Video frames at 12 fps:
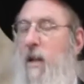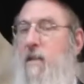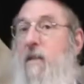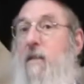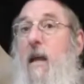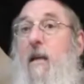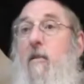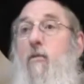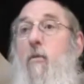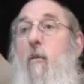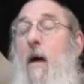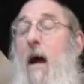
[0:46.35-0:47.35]
one has to take
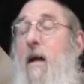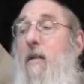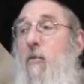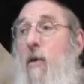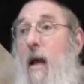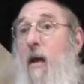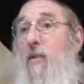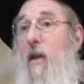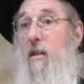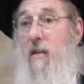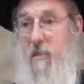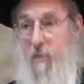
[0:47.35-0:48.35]
into about into
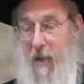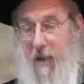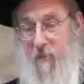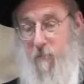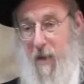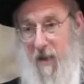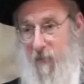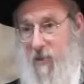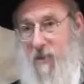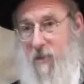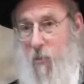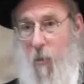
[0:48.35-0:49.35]
account the anticipated
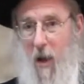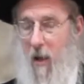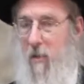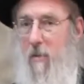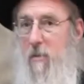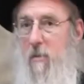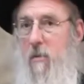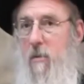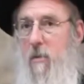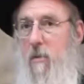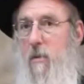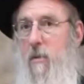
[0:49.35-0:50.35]
benefits as well.
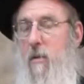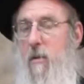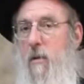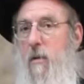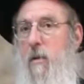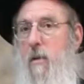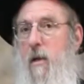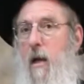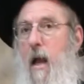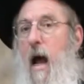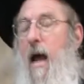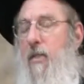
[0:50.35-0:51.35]

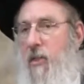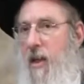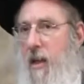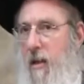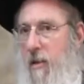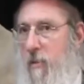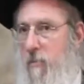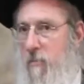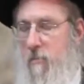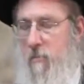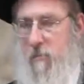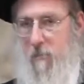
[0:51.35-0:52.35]
Now, I think
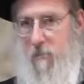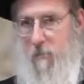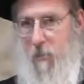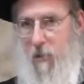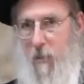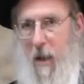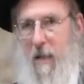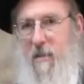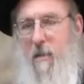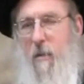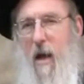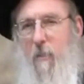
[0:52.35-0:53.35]
when you
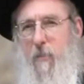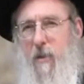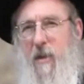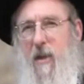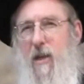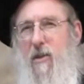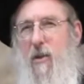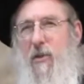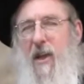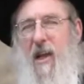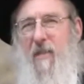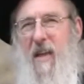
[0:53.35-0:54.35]
balance them up,
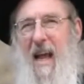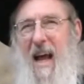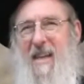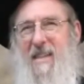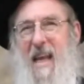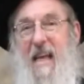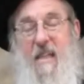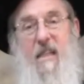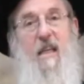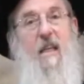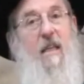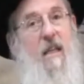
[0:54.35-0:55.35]
to think of it as a
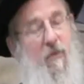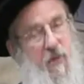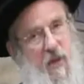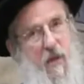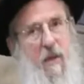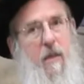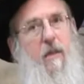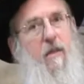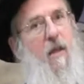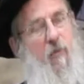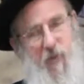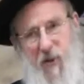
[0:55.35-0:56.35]
significantly
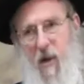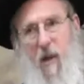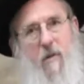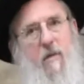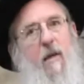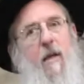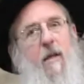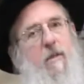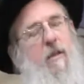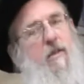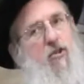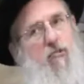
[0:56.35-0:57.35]
difficult
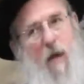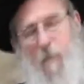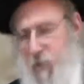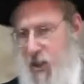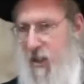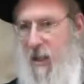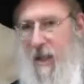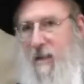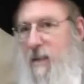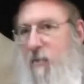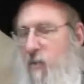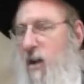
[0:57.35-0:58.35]
disruption
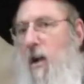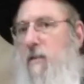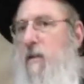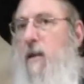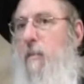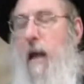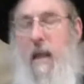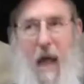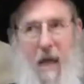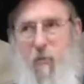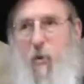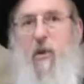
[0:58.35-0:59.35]
and difficulty in my
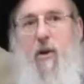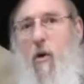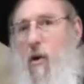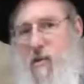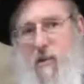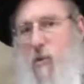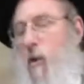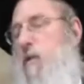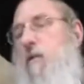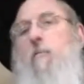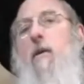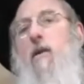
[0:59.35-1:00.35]
life where the cost is
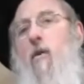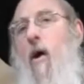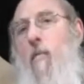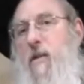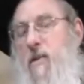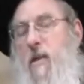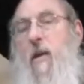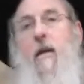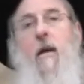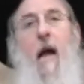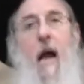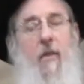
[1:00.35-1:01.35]
going to be enormous,
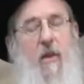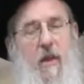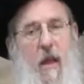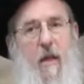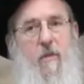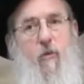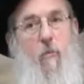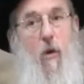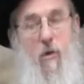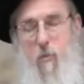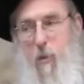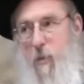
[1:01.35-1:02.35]
I think that for
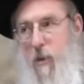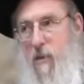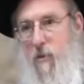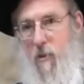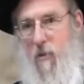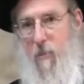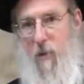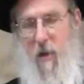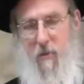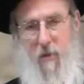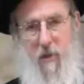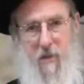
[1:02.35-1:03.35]
most people that's going to
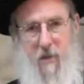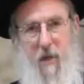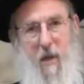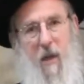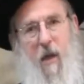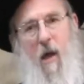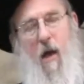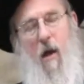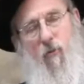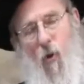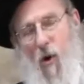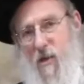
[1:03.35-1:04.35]
be unrealistic.
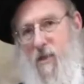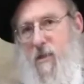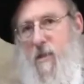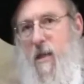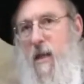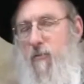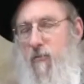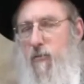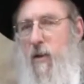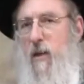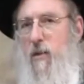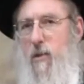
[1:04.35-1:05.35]
Of course,
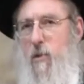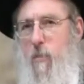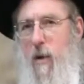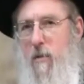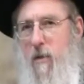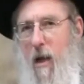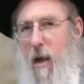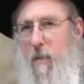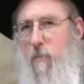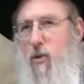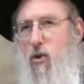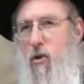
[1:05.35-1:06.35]
if in your spare
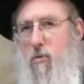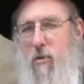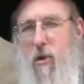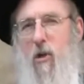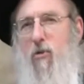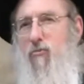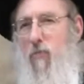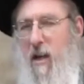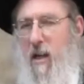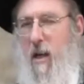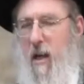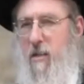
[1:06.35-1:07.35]
time you're
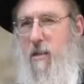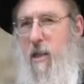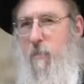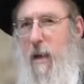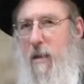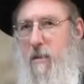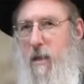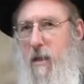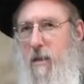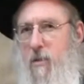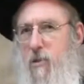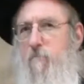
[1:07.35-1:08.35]
running guns to the
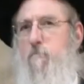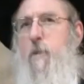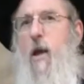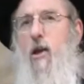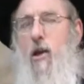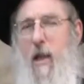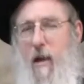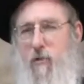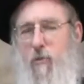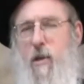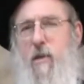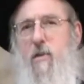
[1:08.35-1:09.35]
Palestinians, you'll
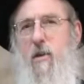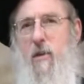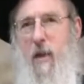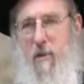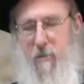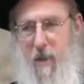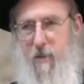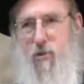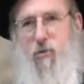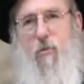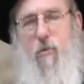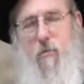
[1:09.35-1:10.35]
have to reconsider that.
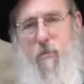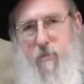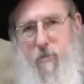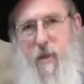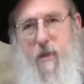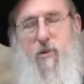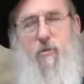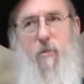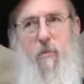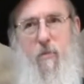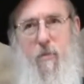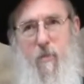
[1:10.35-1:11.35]
That's true. That's
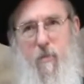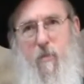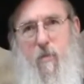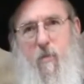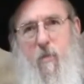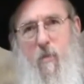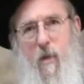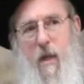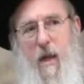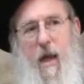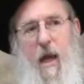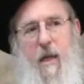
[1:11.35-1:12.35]
true.
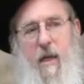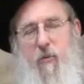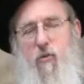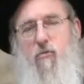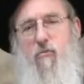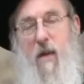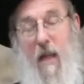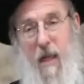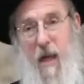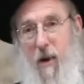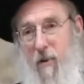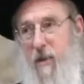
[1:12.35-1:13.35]
And if you
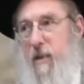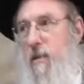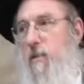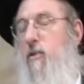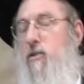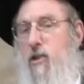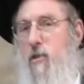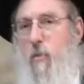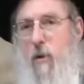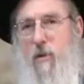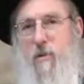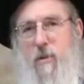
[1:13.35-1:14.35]
really are addicted to
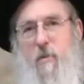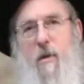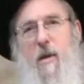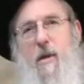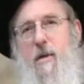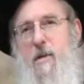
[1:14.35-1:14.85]
cheeseburgers,